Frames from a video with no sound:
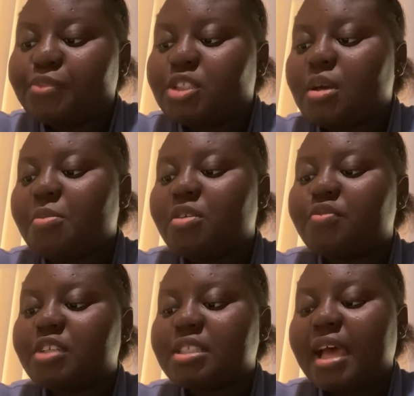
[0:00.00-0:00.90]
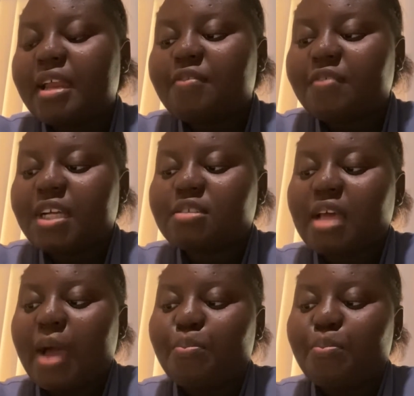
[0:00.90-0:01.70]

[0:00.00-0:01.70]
Some of the side effects are